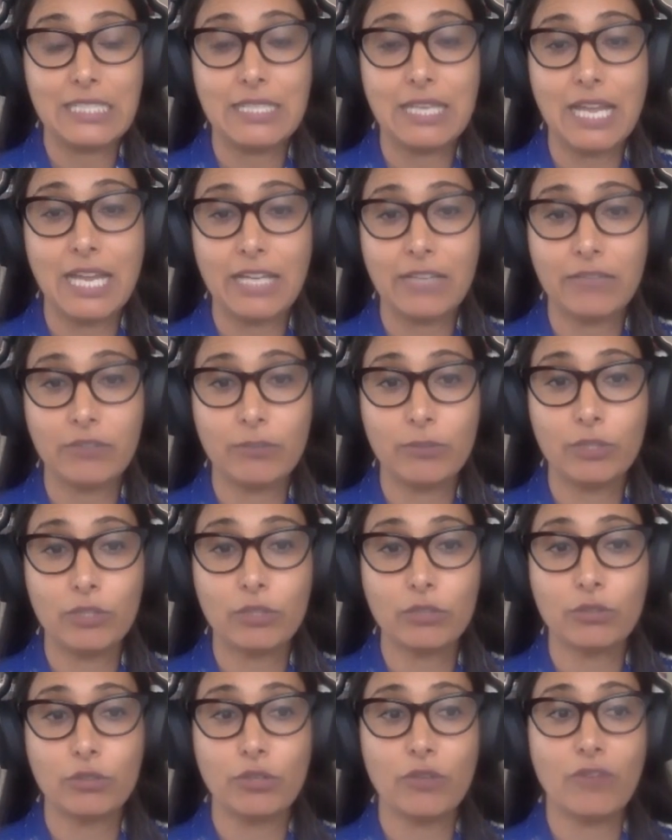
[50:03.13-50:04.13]
and dying from the
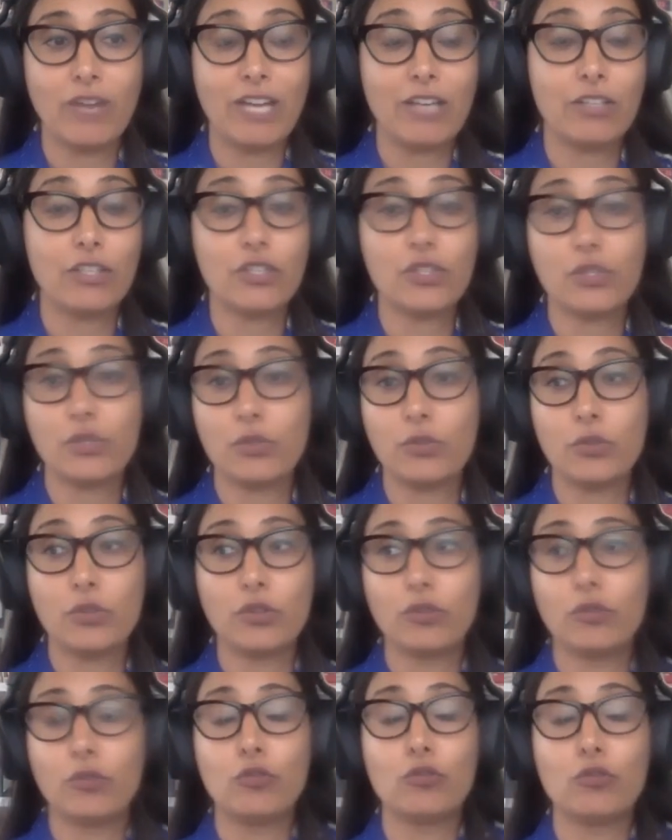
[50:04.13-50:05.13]
coronavirus. So
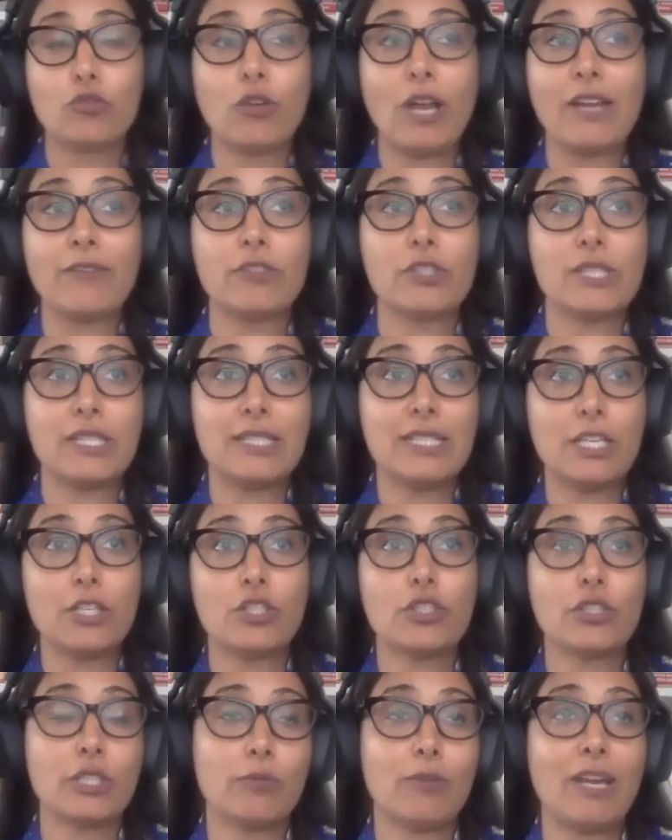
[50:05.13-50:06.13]
drivers
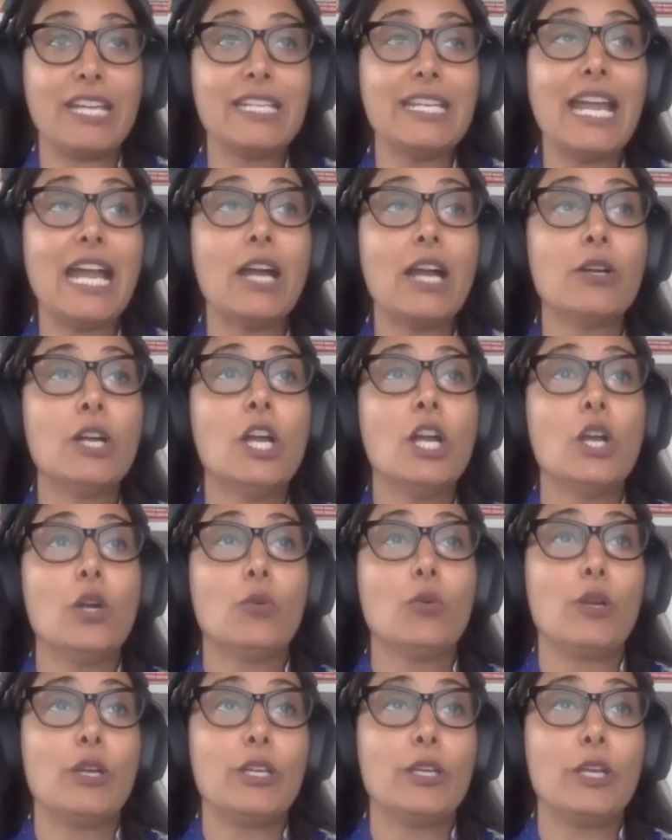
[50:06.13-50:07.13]
essentially right now
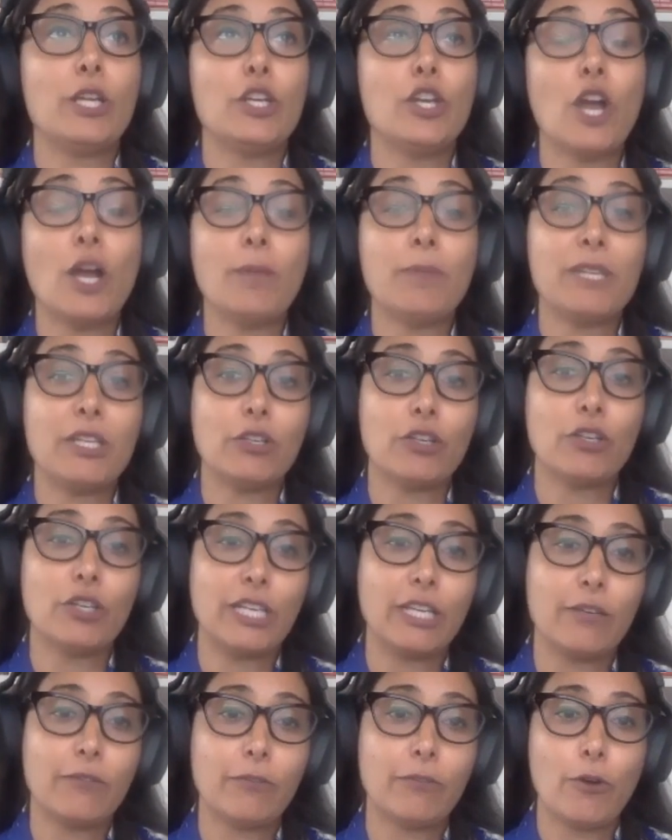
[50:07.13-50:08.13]
would not be
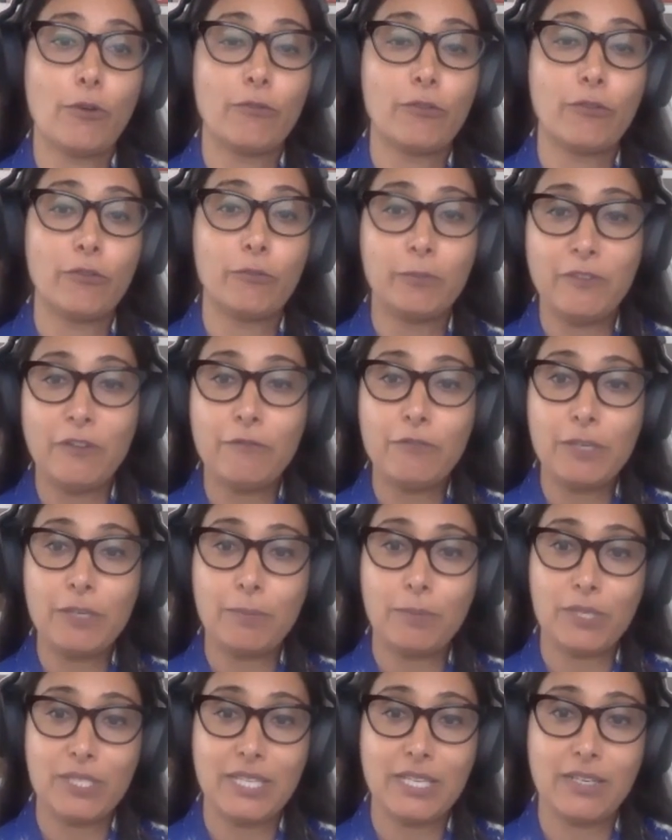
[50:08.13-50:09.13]
earning for over
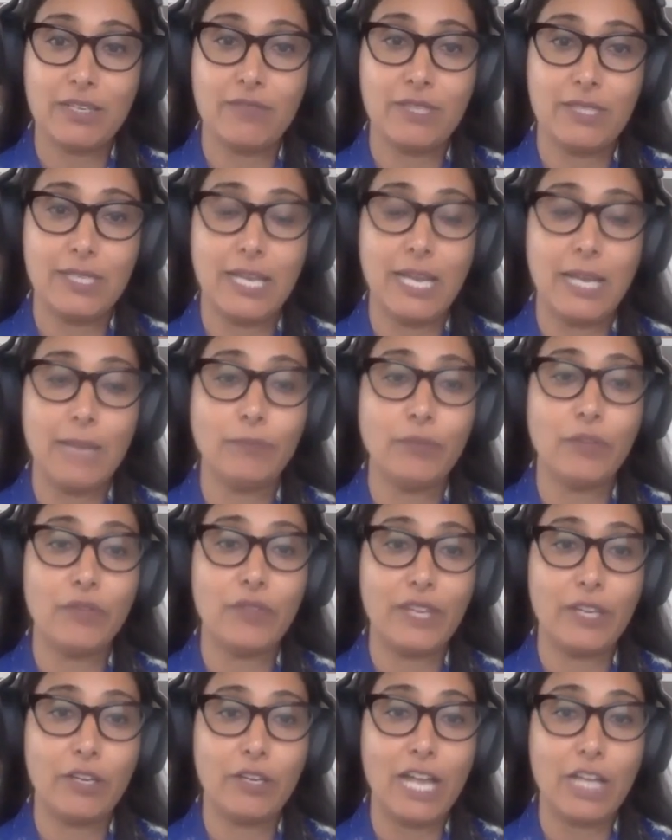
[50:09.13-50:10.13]
50% of the time that
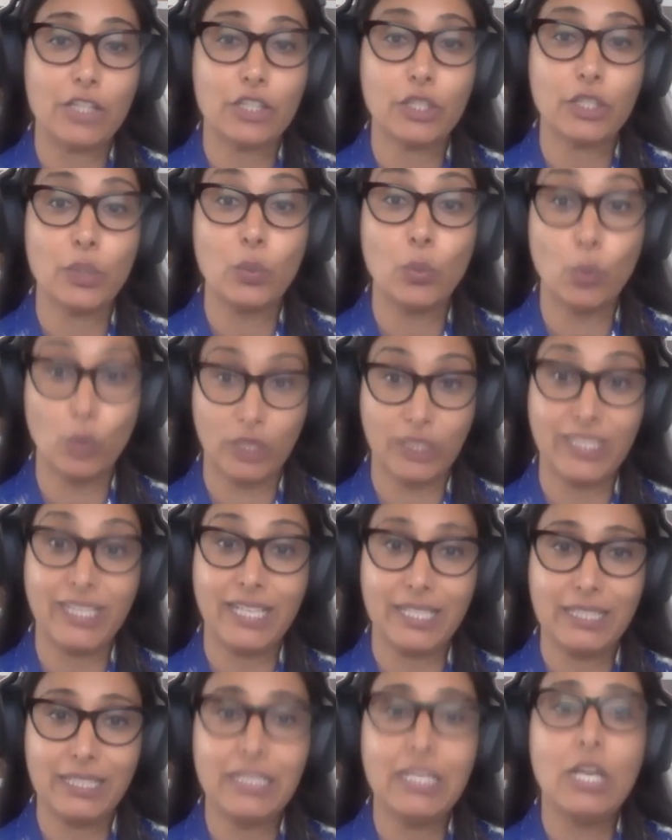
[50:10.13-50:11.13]
they are actually
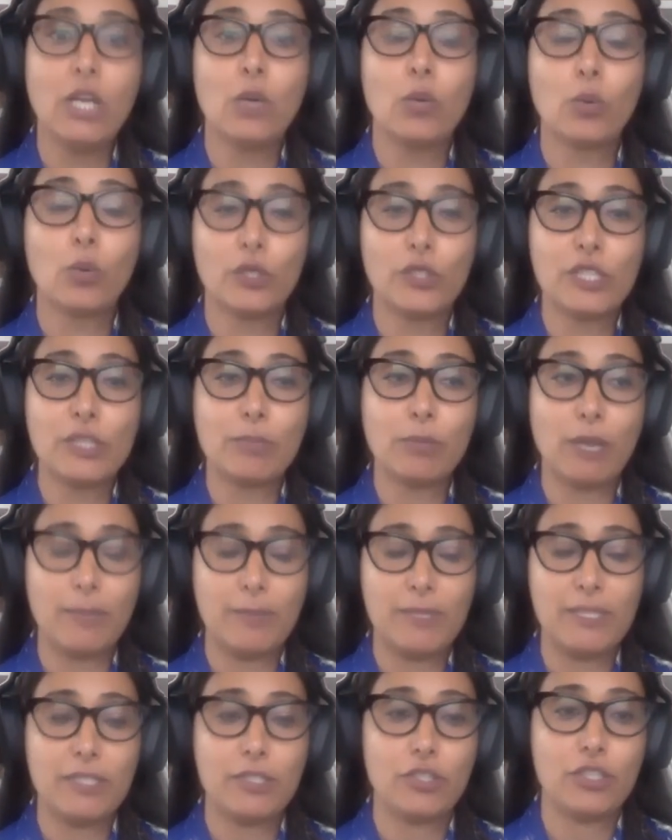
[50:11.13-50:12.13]
working were this
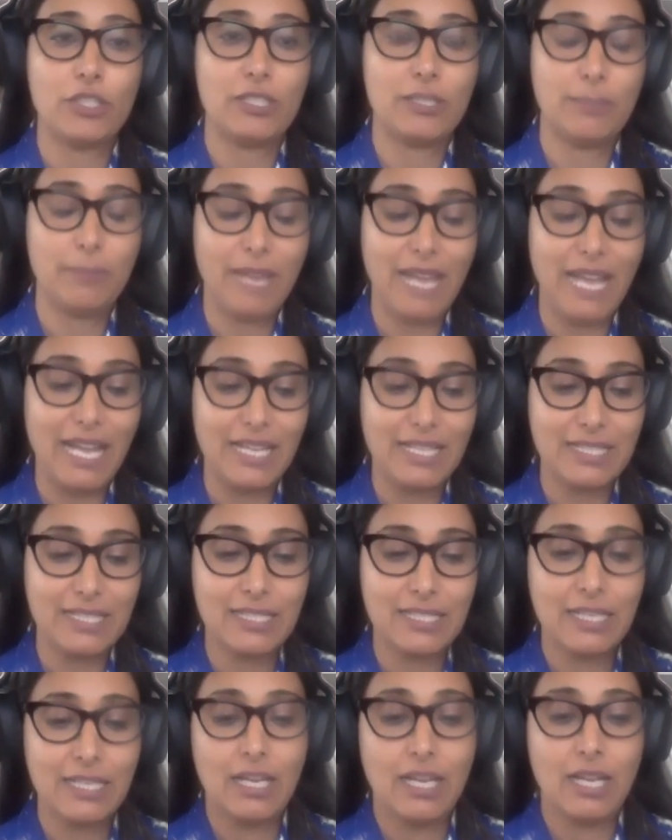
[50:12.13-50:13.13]
proposition to
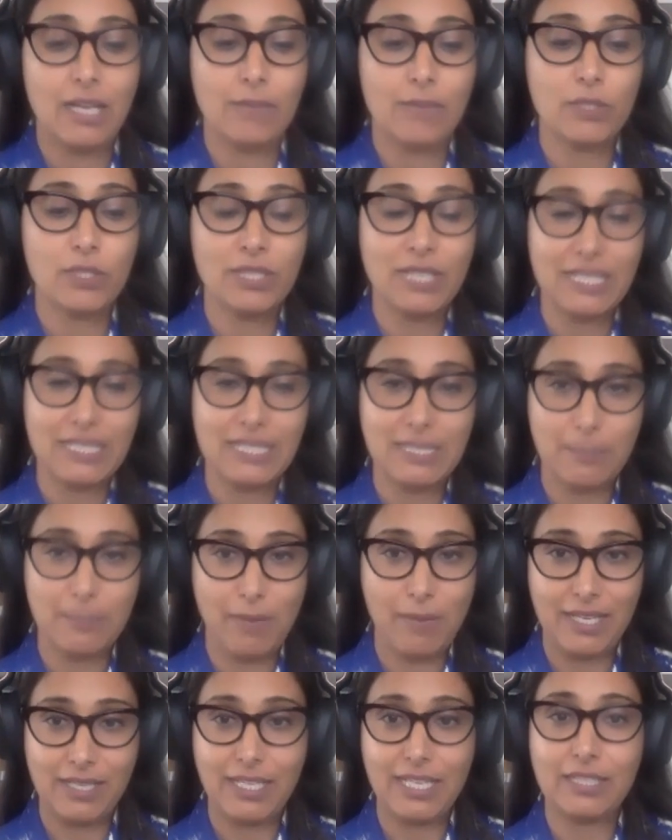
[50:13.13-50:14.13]
pass. So that's the
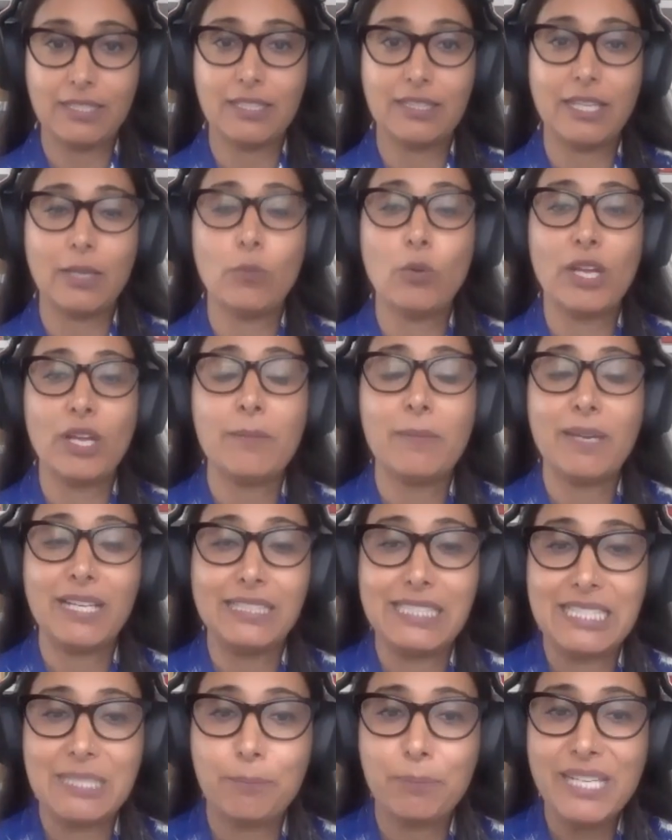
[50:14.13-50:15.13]
main thing, that they want to
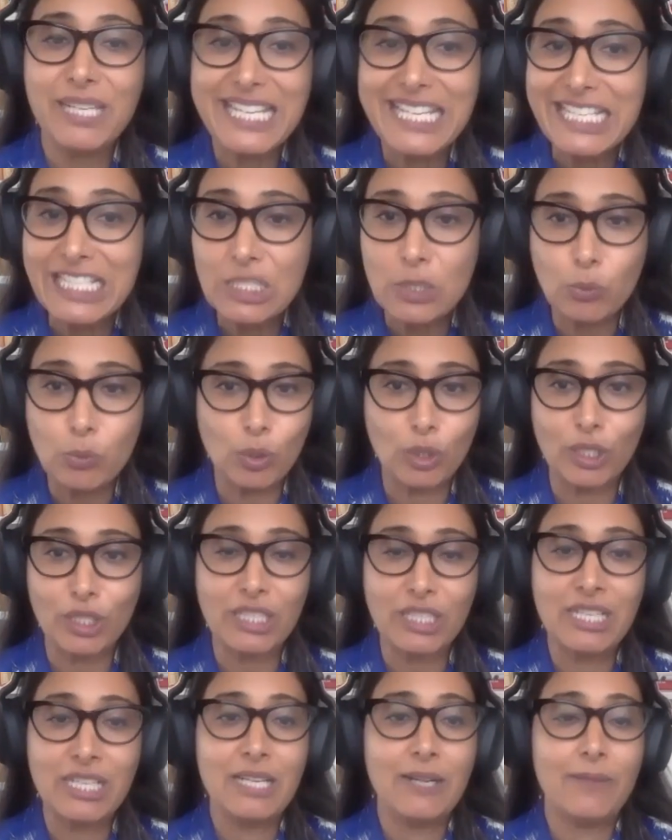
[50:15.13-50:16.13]
make this
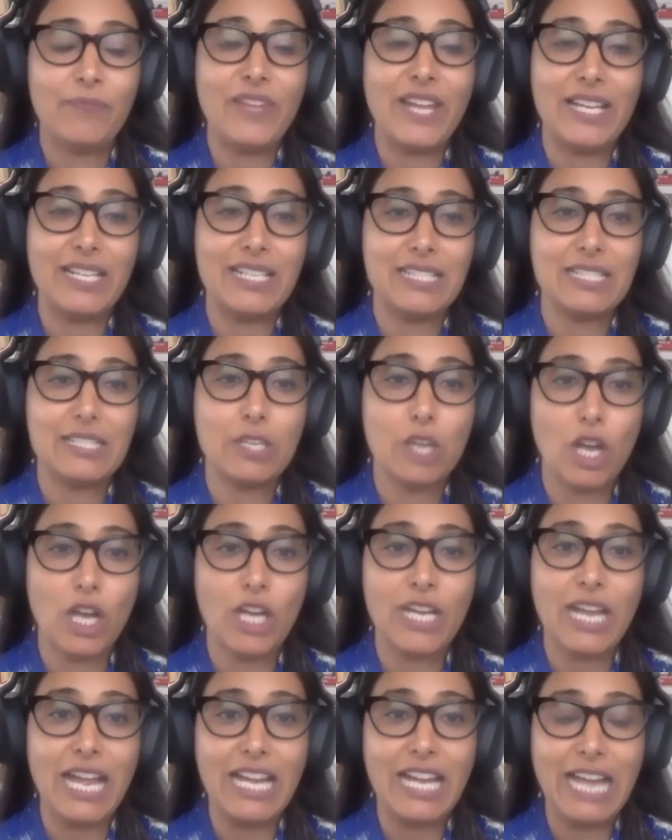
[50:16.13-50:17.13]
piecework that is
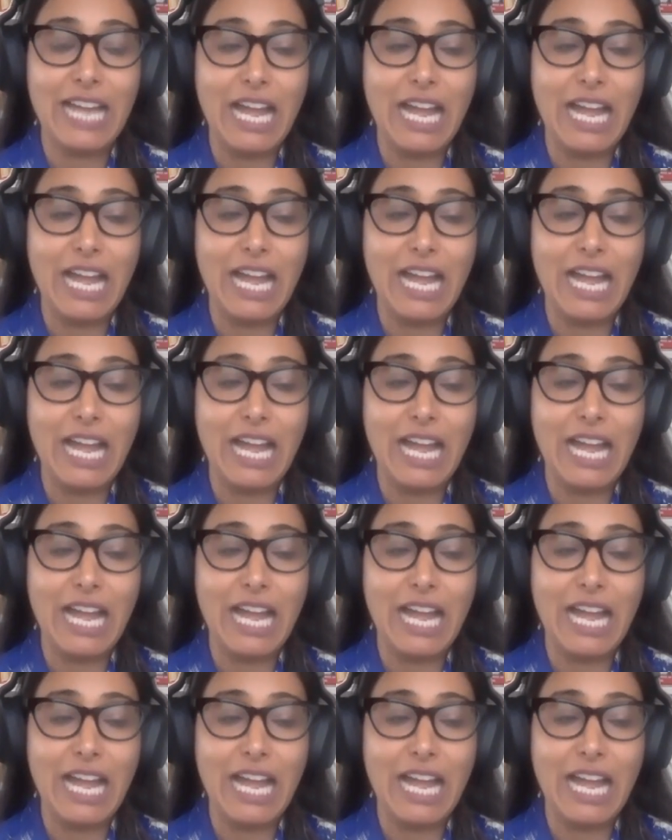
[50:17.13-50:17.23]
not